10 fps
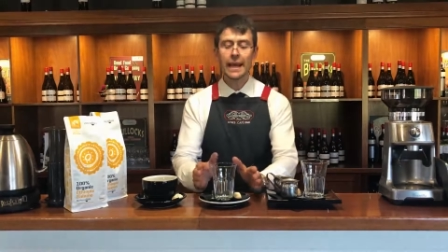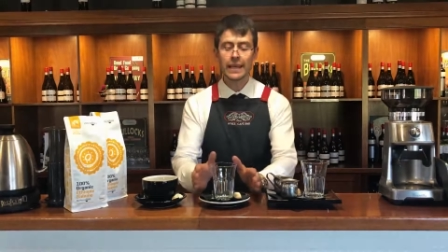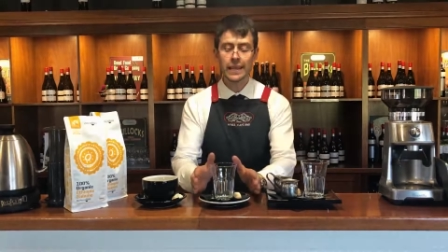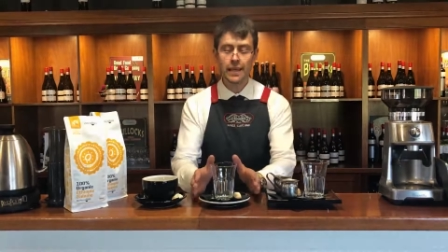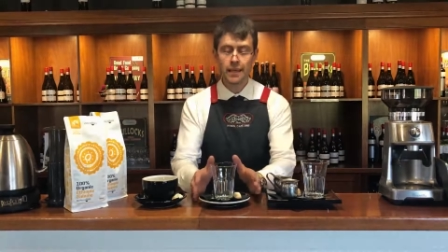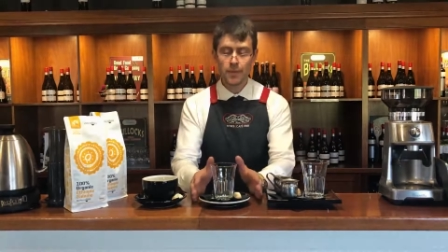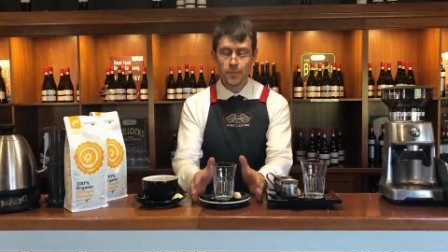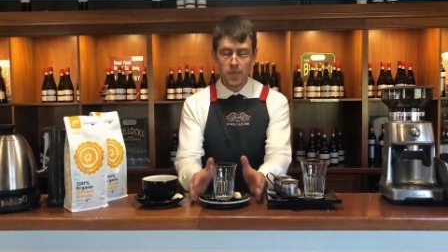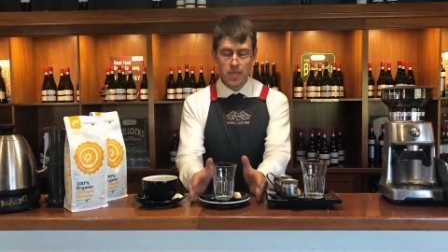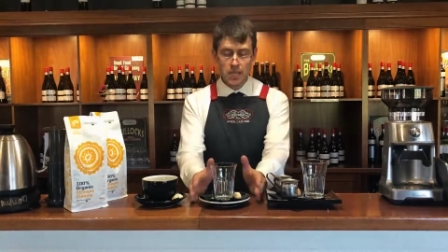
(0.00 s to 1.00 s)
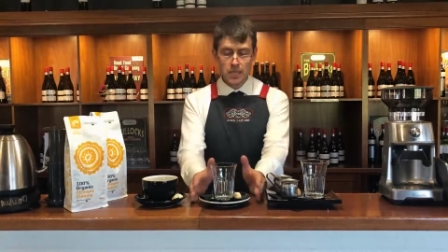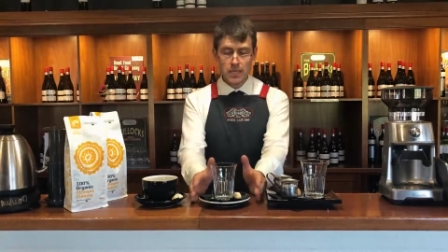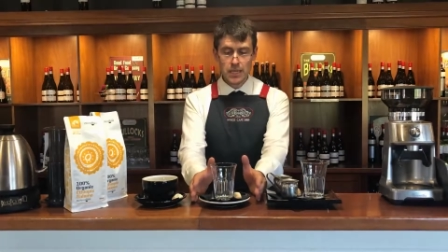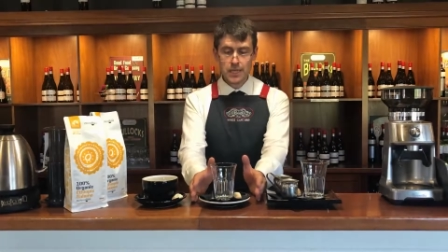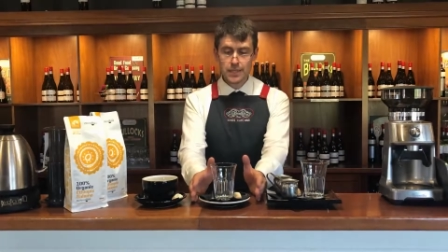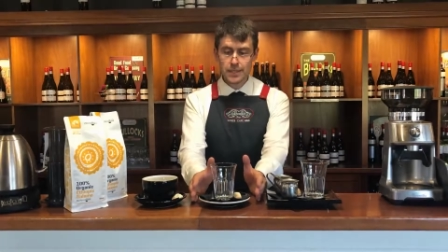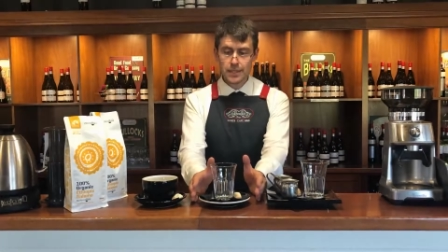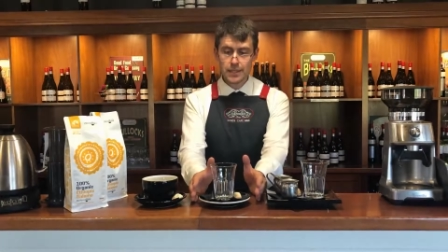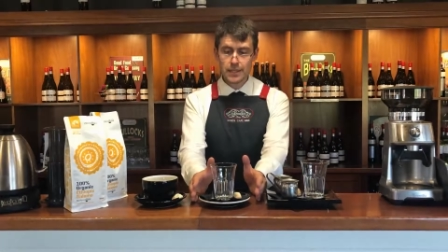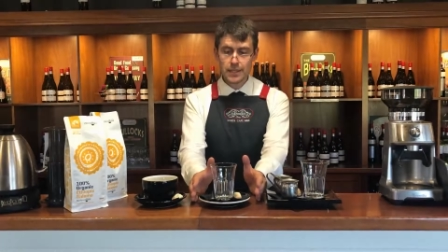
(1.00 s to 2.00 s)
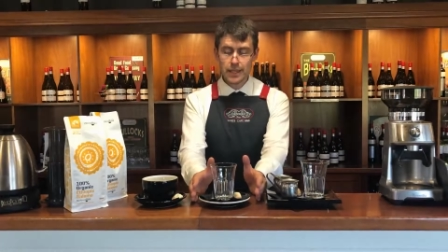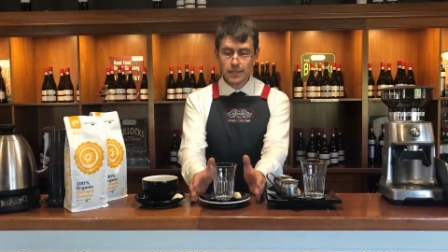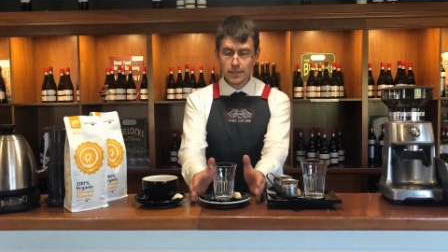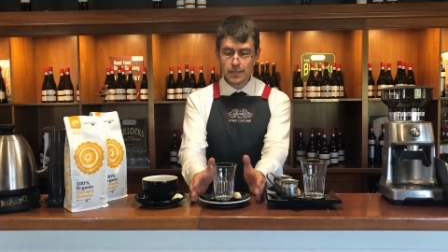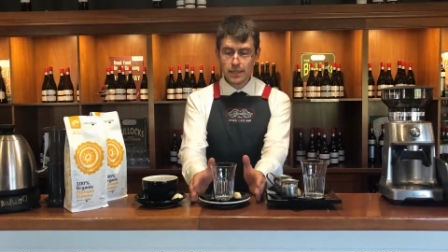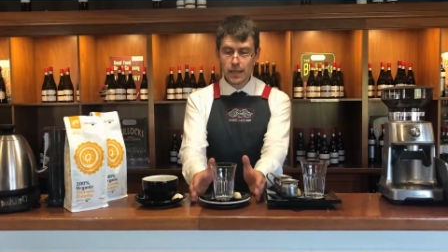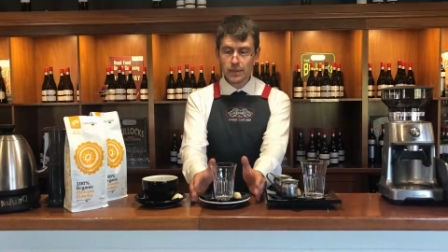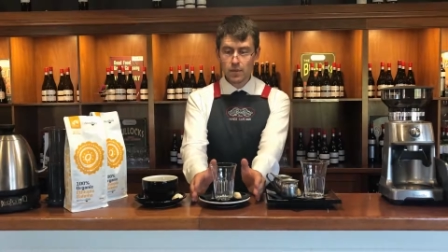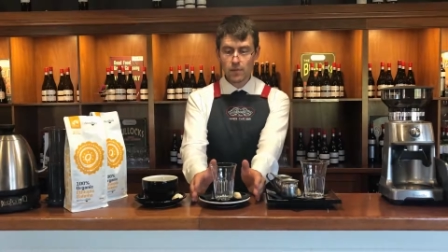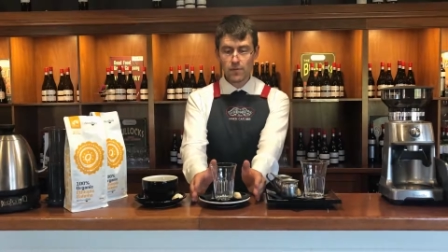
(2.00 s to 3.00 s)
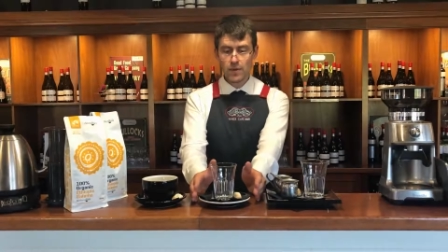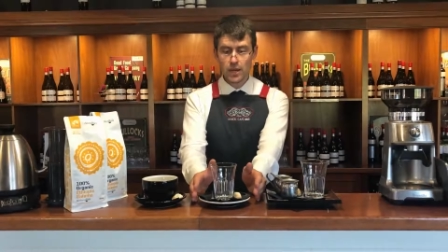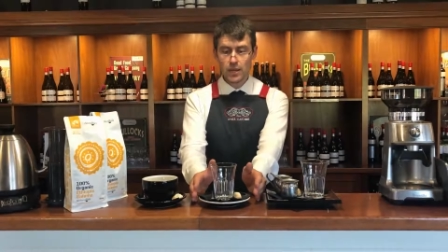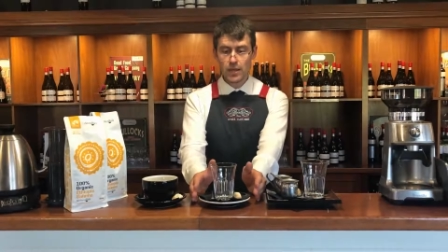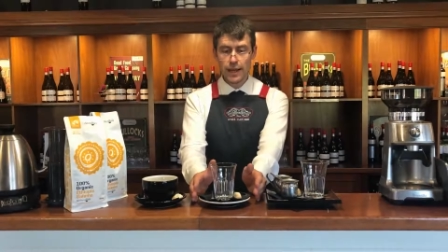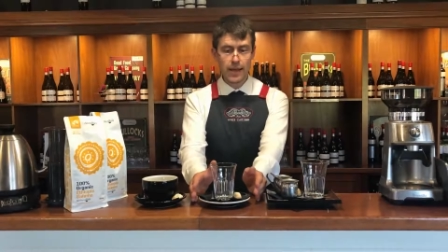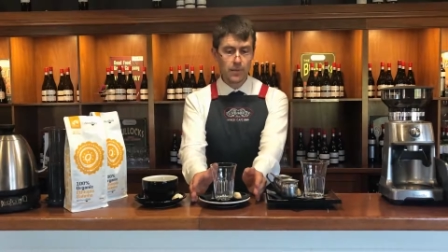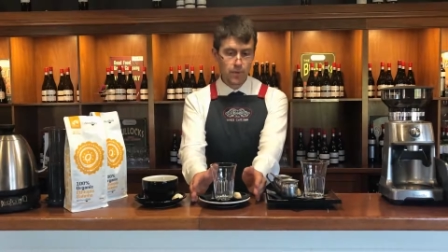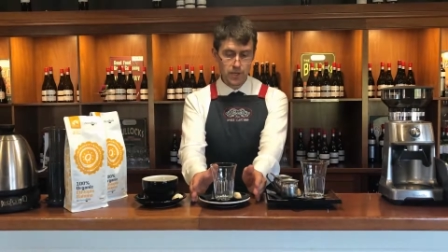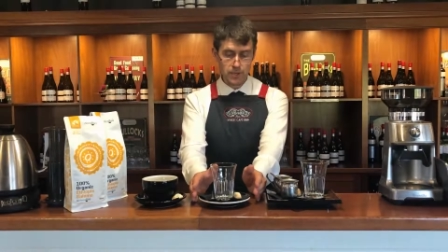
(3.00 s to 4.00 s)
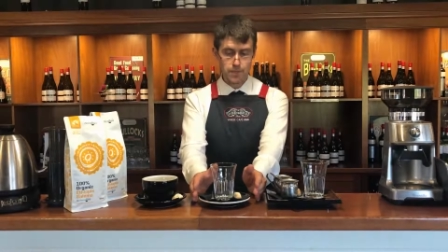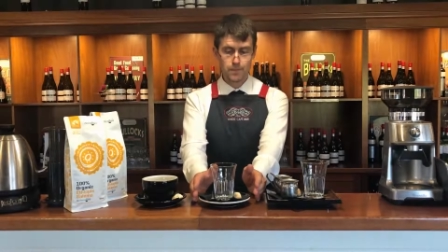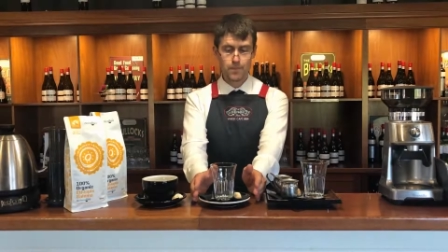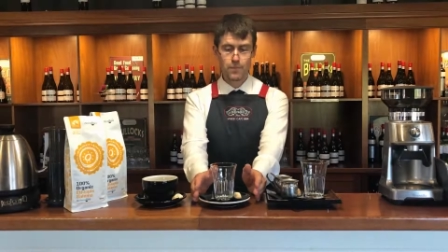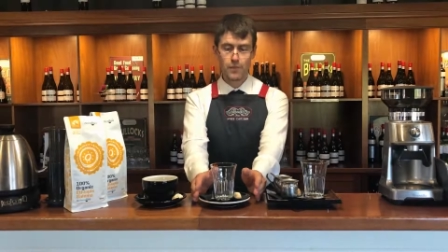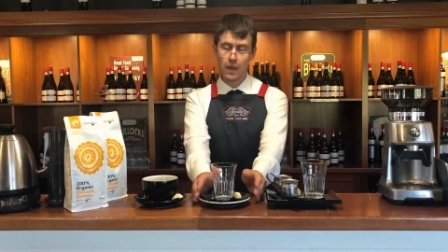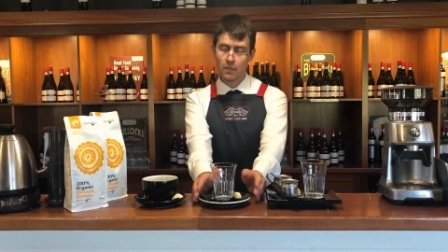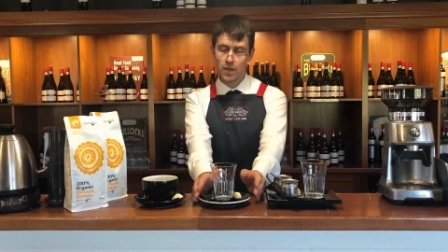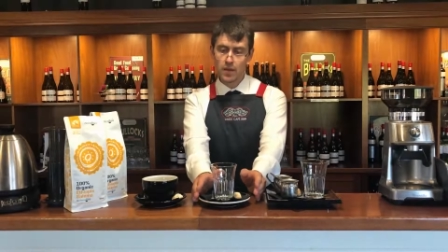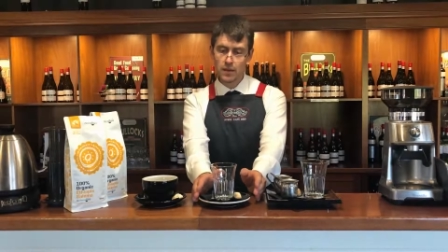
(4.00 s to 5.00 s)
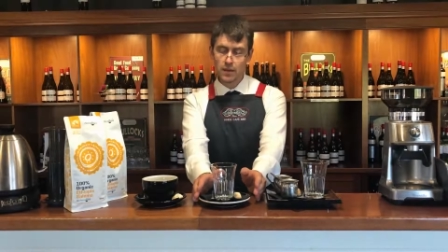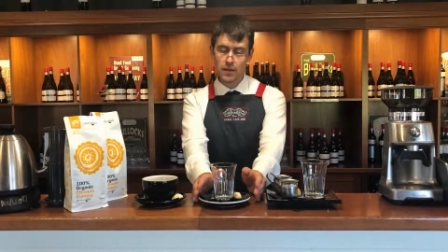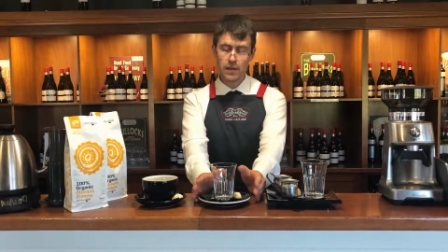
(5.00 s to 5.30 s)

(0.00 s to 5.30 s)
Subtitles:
And then that is a kind of hybrid. I mean,